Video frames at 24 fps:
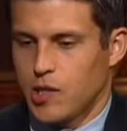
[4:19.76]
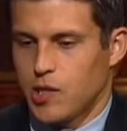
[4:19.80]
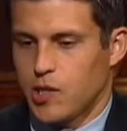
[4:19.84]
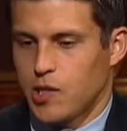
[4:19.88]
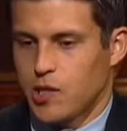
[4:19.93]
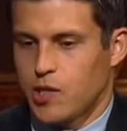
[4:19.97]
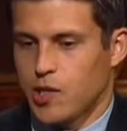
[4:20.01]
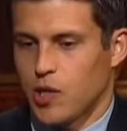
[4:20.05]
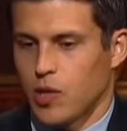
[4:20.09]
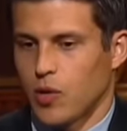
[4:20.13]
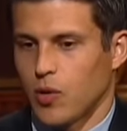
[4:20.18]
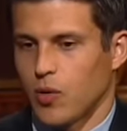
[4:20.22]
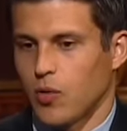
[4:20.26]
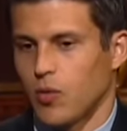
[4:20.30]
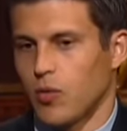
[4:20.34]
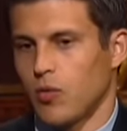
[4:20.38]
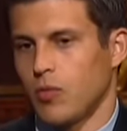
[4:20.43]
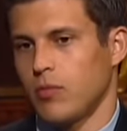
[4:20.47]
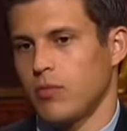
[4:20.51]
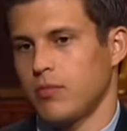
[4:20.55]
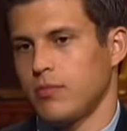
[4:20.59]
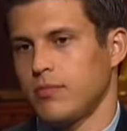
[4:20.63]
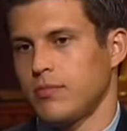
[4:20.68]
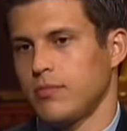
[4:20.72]
So,
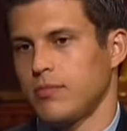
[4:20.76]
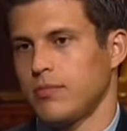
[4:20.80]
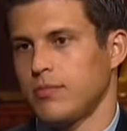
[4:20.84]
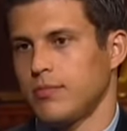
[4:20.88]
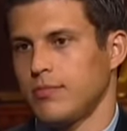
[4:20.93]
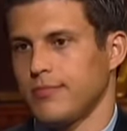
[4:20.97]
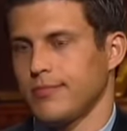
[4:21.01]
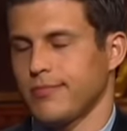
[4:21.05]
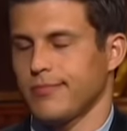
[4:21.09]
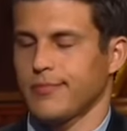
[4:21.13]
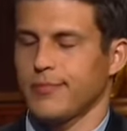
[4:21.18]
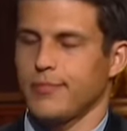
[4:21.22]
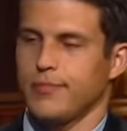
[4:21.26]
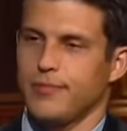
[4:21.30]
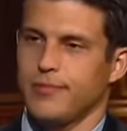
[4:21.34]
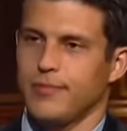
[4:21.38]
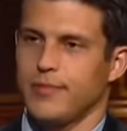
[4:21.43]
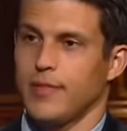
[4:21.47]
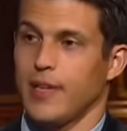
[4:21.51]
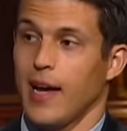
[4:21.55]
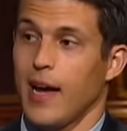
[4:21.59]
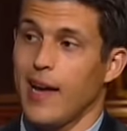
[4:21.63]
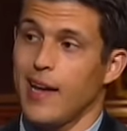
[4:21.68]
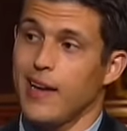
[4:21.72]

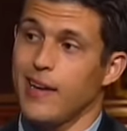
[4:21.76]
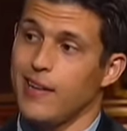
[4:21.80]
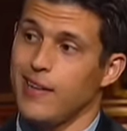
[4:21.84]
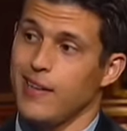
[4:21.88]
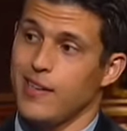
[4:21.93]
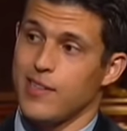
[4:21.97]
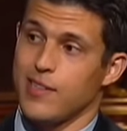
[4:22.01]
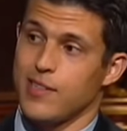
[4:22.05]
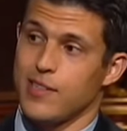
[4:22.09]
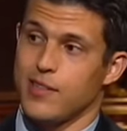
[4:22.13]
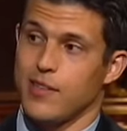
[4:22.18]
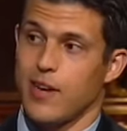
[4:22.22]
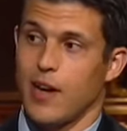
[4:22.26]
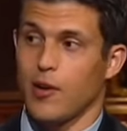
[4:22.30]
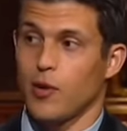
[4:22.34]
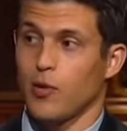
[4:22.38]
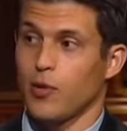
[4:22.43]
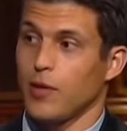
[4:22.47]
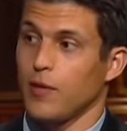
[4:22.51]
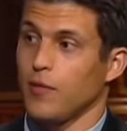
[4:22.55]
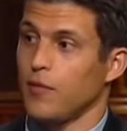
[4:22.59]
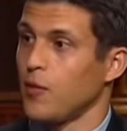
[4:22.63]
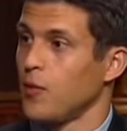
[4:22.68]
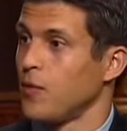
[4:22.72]
Diet is not
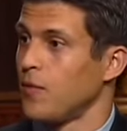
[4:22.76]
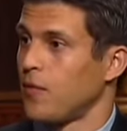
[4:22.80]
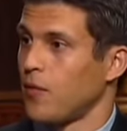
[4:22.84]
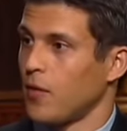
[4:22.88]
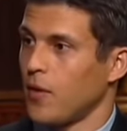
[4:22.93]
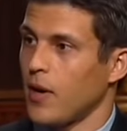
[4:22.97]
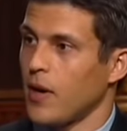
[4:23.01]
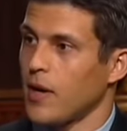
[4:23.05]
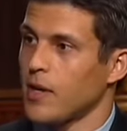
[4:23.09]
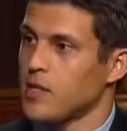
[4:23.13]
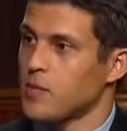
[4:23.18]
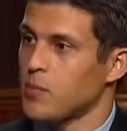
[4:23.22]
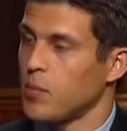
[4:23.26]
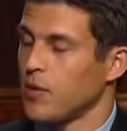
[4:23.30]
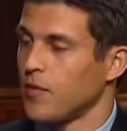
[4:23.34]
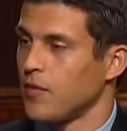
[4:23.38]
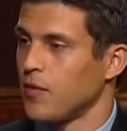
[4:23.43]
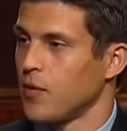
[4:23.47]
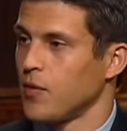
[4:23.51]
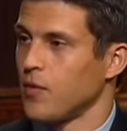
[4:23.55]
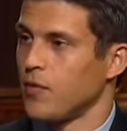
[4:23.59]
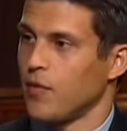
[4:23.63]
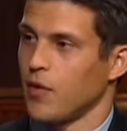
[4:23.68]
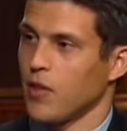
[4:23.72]
only food for us, but
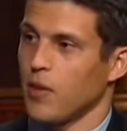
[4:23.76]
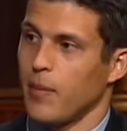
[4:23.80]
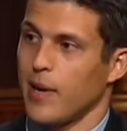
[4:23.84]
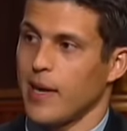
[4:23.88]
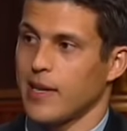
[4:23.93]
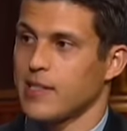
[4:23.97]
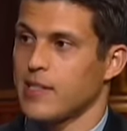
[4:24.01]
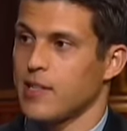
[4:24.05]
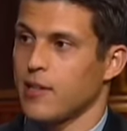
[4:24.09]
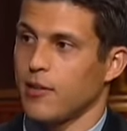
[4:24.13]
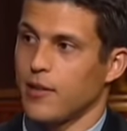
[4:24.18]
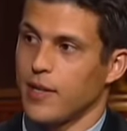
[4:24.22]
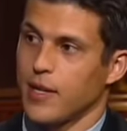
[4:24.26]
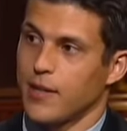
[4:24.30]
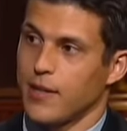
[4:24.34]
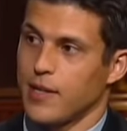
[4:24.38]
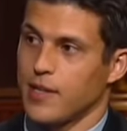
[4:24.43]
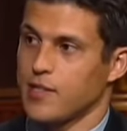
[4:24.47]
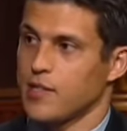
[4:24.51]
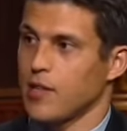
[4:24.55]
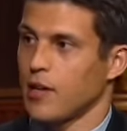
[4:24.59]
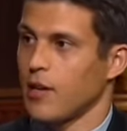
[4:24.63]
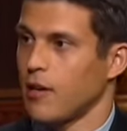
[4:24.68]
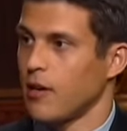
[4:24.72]
food for the bacteria
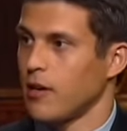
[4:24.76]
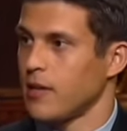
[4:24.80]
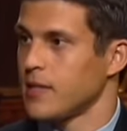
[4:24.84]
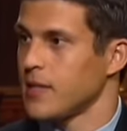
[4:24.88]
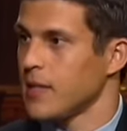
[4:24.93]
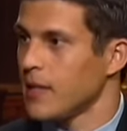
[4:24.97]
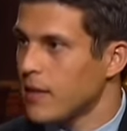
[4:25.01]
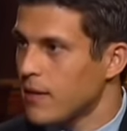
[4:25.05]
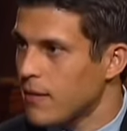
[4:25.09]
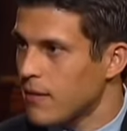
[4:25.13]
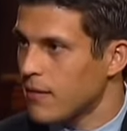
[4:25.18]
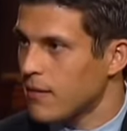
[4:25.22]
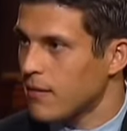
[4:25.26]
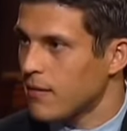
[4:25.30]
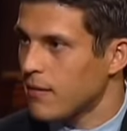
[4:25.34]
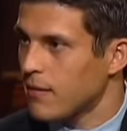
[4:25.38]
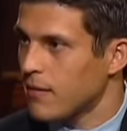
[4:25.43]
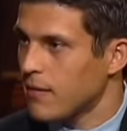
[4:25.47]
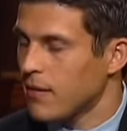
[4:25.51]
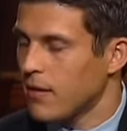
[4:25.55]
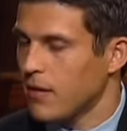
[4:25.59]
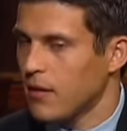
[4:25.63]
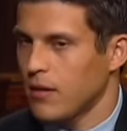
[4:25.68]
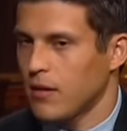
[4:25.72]
that's on our teeth.
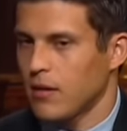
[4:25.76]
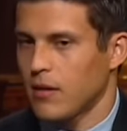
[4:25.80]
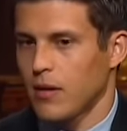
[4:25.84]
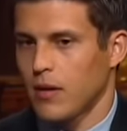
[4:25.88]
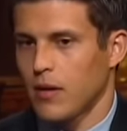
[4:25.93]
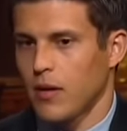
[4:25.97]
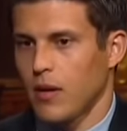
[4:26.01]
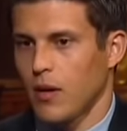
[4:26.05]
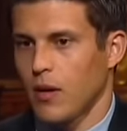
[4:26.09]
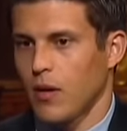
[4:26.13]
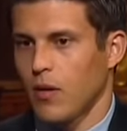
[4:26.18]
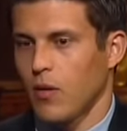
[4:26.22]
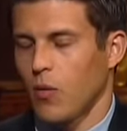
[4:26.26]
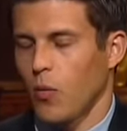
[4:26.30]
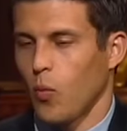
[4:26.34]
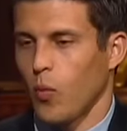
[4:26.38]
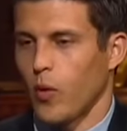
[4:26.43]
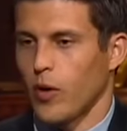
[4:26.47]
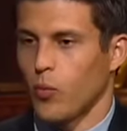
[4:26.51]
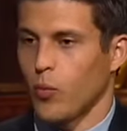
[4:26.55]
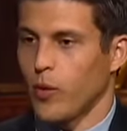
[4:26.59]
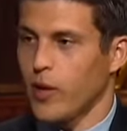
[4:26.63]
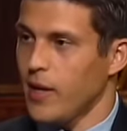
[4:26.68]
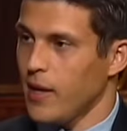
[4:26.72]

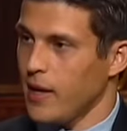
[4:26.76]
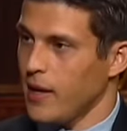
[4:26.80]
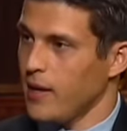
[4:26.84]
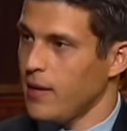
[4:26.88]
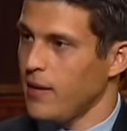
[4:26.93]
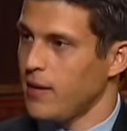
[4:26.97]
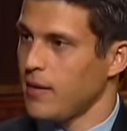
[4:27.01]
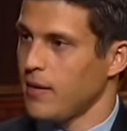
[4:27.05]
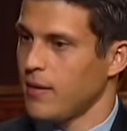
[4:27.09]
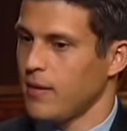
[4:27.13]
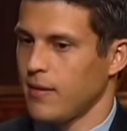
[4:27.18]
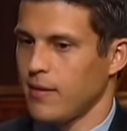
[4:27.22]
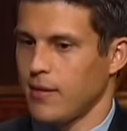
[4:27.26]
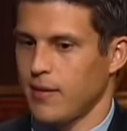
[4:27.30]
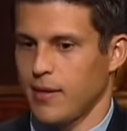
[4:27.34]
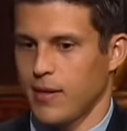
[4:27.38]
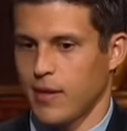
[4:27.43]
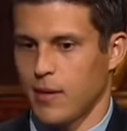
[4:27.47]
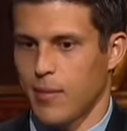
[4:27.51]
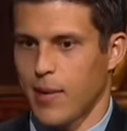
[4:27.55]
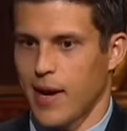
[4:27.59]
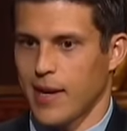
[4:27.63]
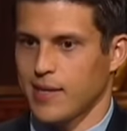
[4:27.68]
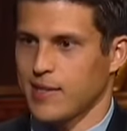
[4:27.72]
When we eat,
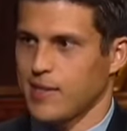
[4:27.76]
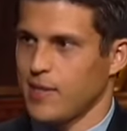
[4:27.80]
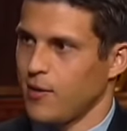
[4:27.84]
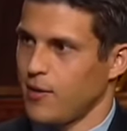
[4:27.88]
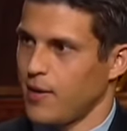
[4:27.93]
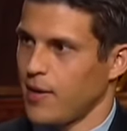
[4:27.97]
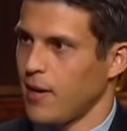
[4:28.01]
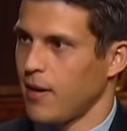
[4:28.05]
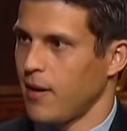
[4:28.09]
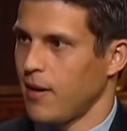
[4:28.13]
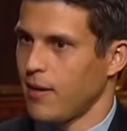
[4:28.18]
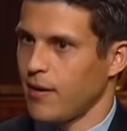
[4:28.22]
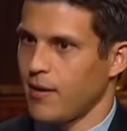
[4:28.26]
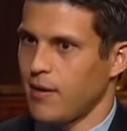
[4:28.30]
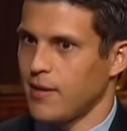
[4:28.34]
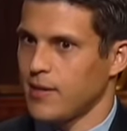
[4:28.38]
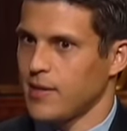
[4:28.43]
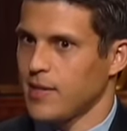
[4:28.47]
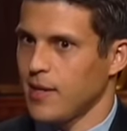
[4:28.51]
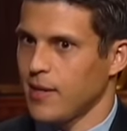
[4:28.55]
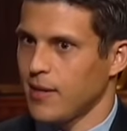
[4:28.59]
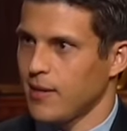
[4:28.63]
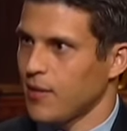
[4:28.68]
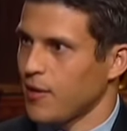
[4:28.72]
the bacteria on our
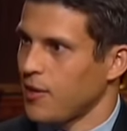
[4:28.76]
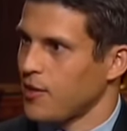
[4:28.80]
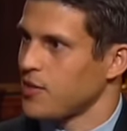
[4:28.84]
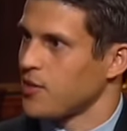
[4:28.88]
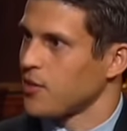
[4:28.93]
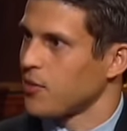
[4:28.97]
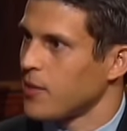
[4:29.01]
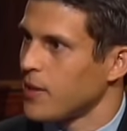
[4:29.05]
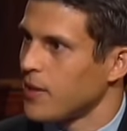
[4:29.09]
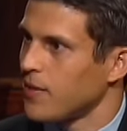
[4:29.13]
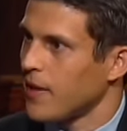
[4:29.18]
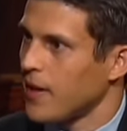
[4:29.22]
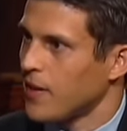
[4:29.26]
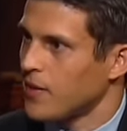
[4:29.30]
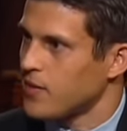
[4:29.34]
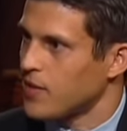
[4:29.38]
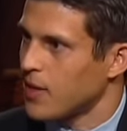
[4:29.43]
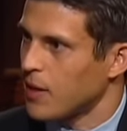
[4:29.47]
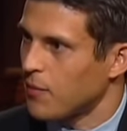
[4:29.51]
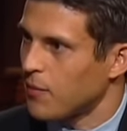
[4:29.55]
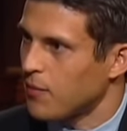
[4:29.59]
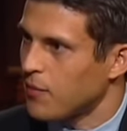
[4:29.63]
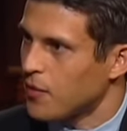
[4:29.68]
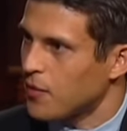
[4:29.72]
teeth also eat that
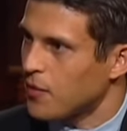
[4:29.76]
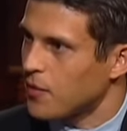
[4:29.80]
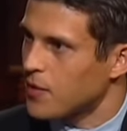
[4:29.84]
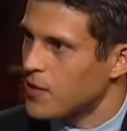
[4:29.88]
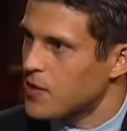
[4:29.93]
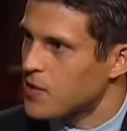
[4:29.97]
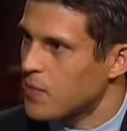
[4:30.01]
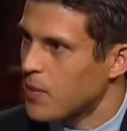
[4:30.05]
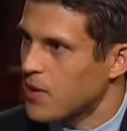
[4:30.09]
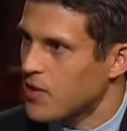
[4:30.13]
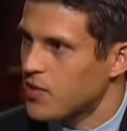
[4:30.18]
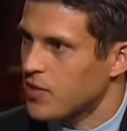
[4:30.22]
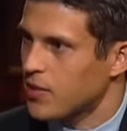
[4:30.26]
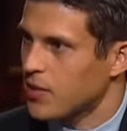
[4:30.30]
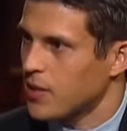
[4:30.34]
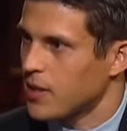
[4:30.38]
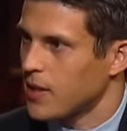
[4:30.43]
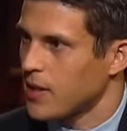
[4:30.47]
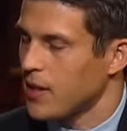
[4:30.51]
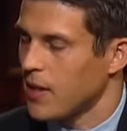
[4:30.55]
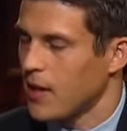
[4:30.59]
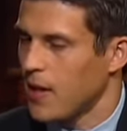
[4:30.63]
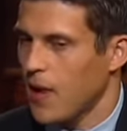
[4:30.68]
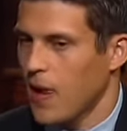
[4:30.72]
same food,
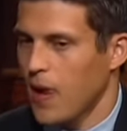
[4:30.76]
especially